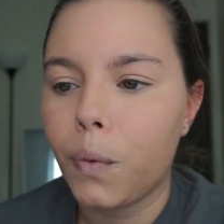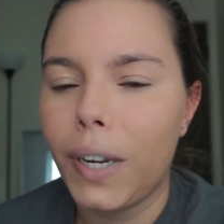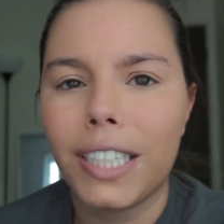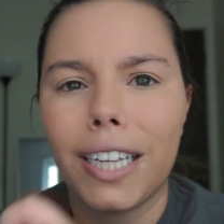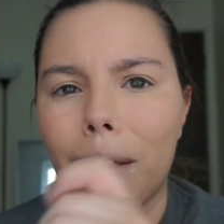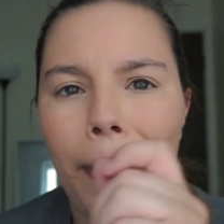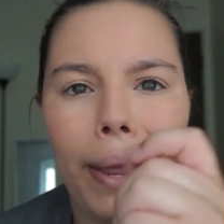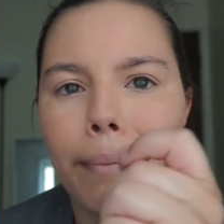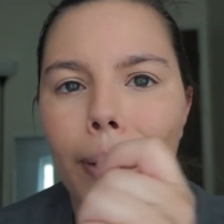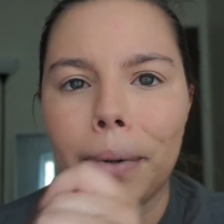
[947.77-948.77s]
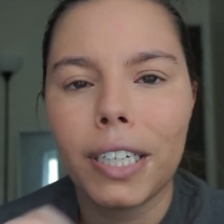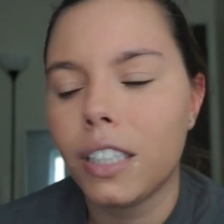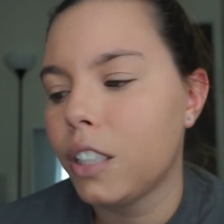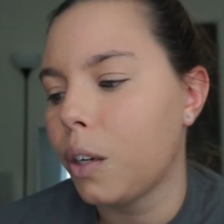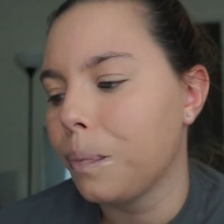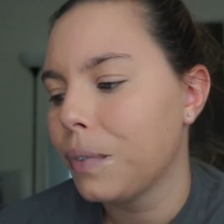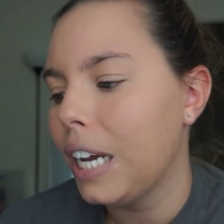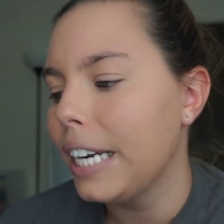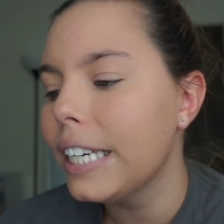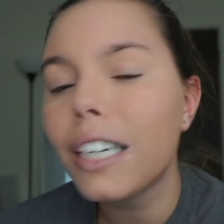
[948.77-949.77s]
We had to like paint pumpkins, so
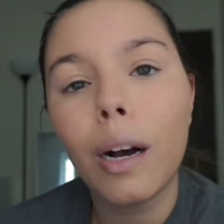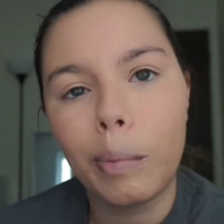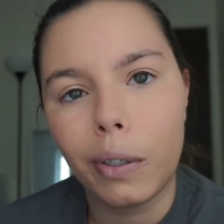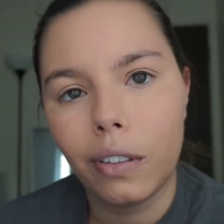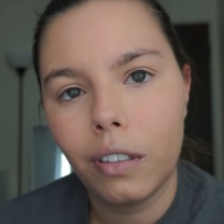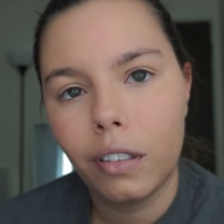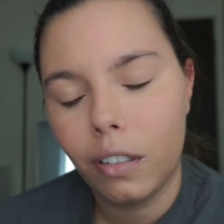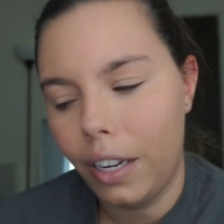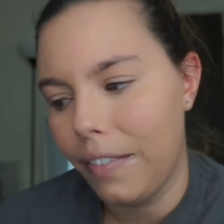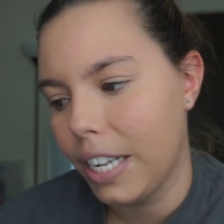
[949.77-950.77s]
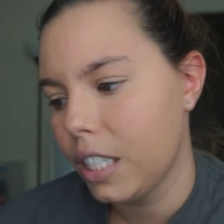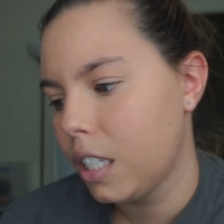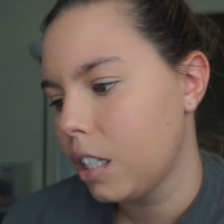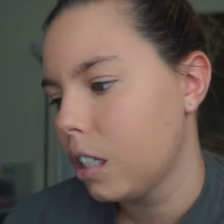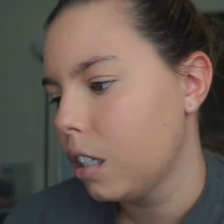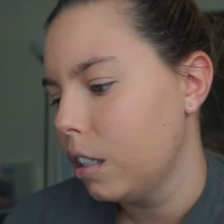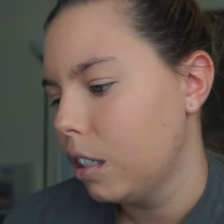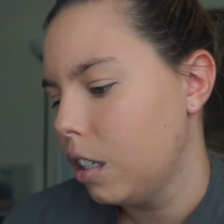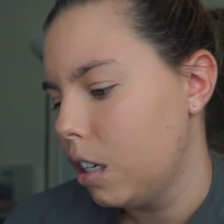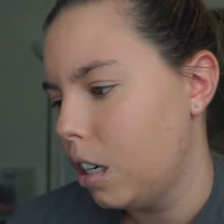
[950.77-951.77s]
I did a couple events.
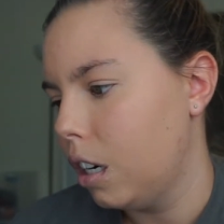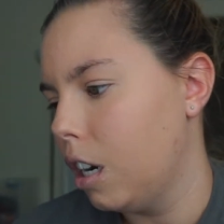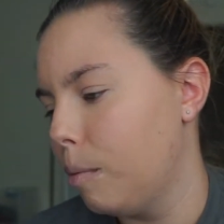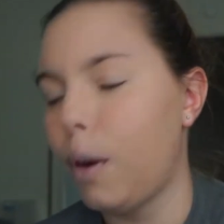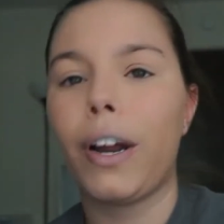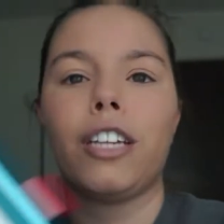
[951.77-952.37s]
I